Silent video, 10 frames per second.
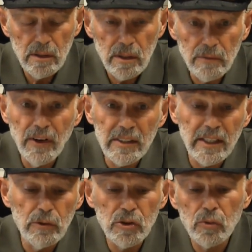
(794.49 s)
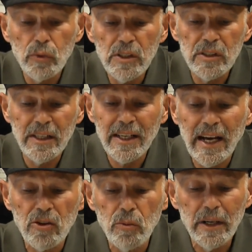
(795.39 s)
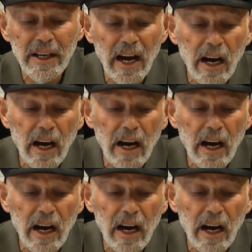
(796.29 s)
In fact, that was the reason that God Almighty